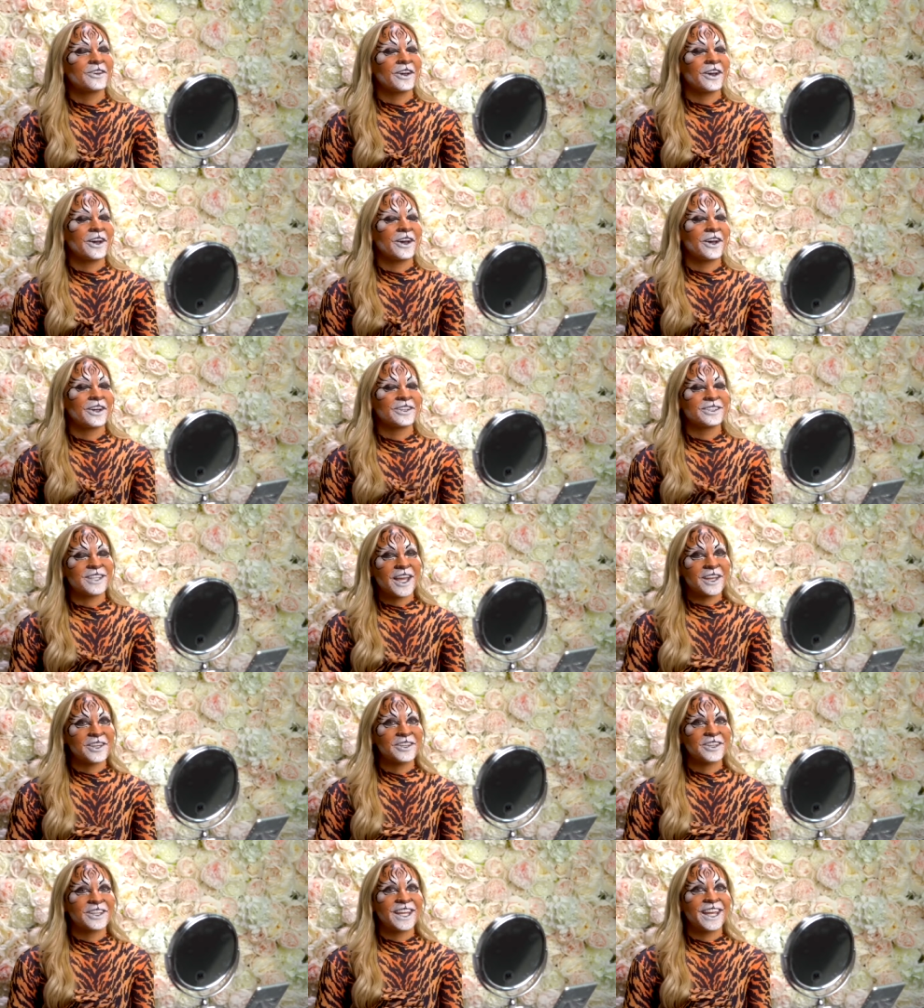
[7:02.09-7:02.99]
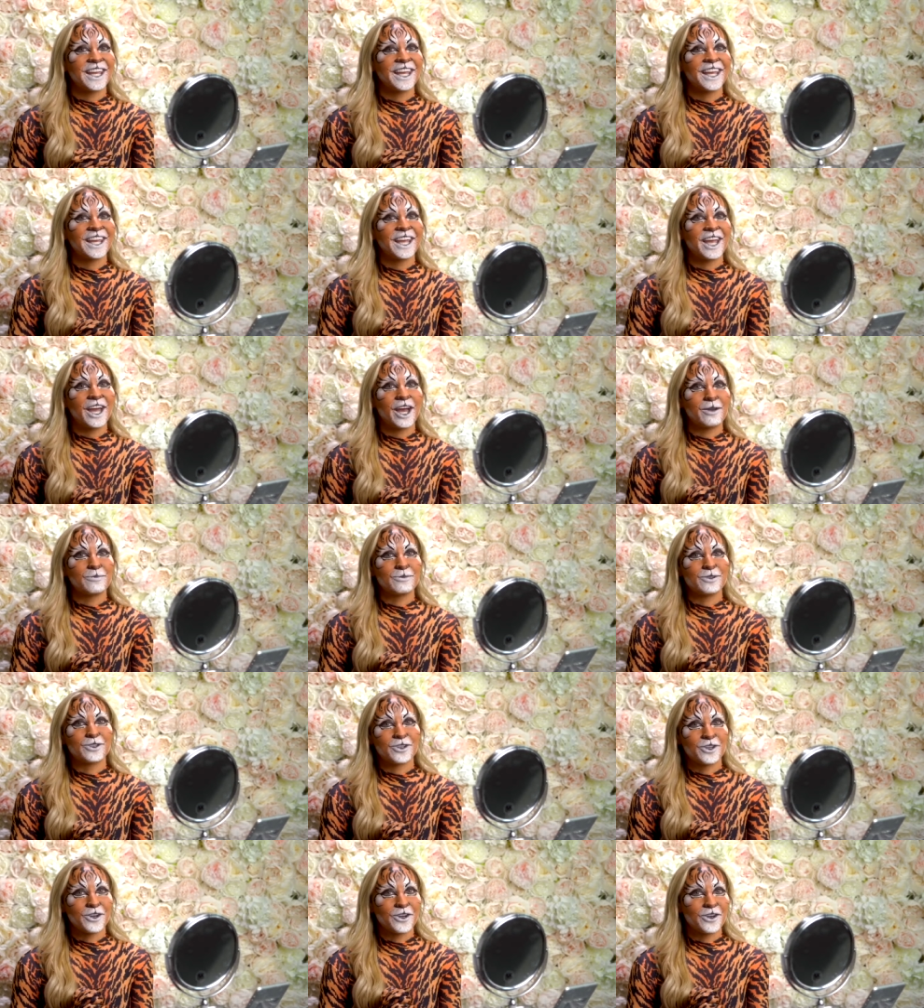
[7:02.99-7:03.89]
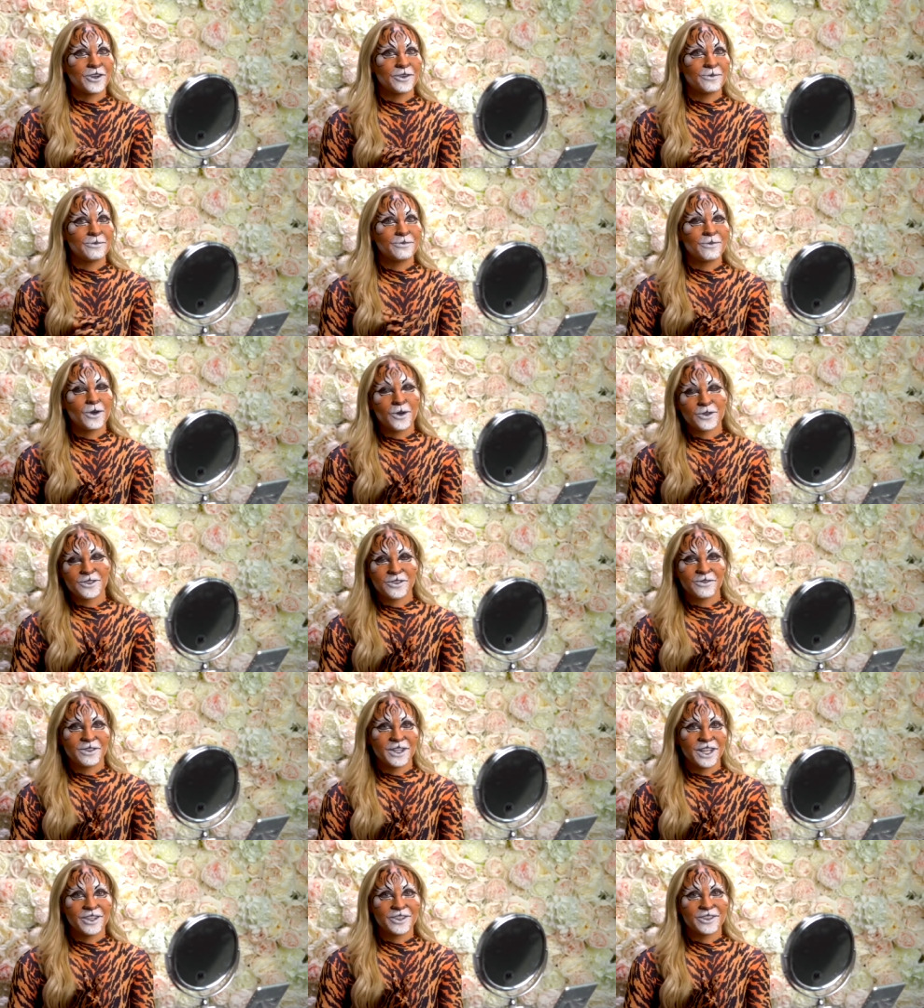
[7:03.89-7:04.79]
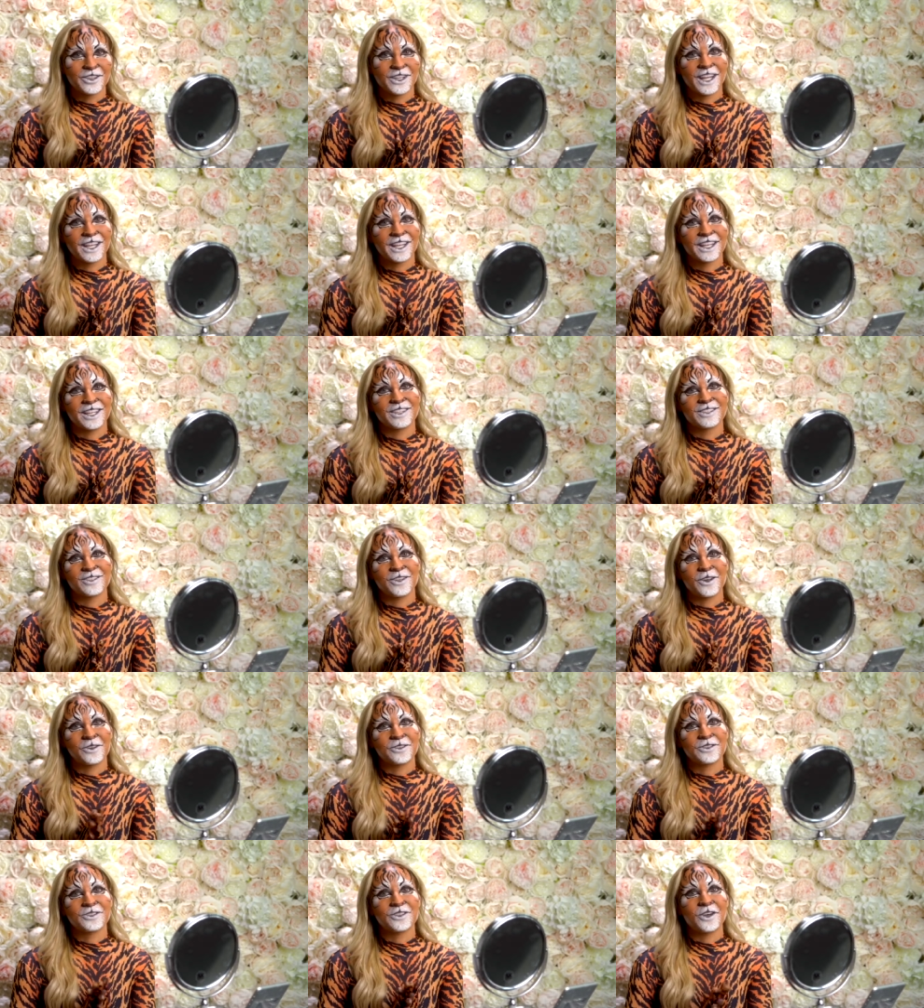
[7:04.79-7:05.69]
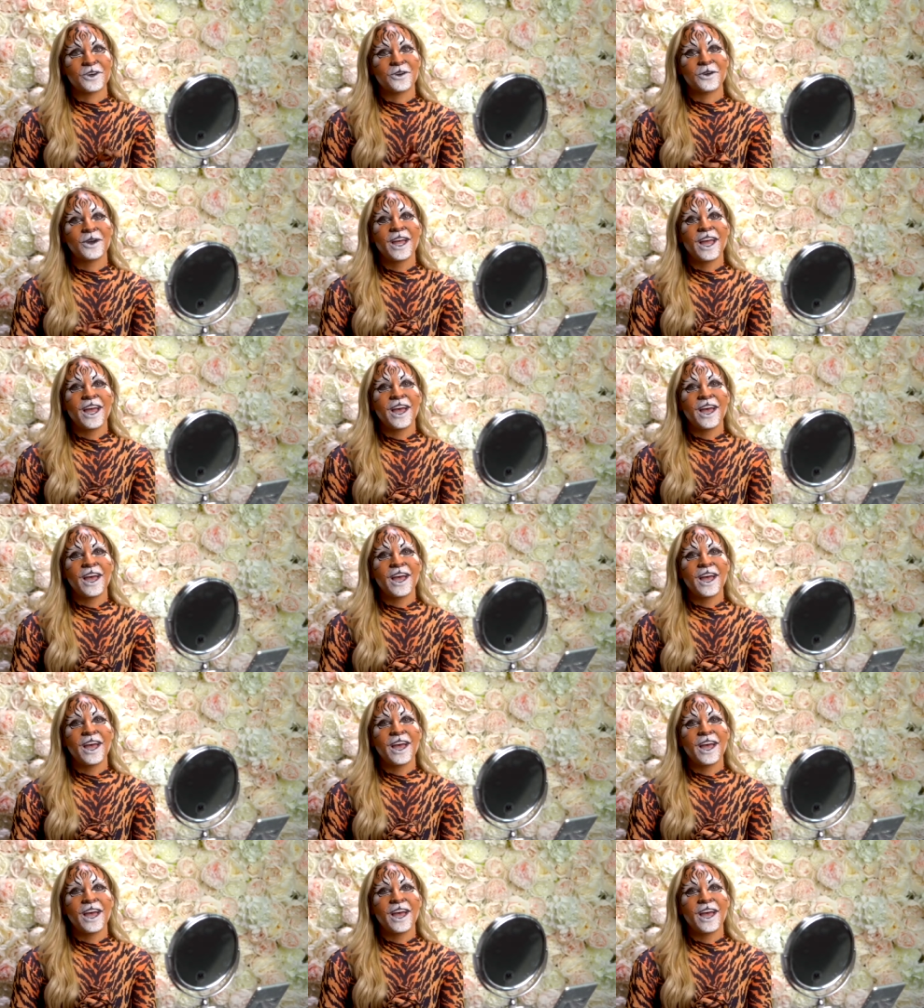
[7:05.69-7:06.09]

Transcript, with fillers: uh, Tiger King. I'm sure most of the internet is also.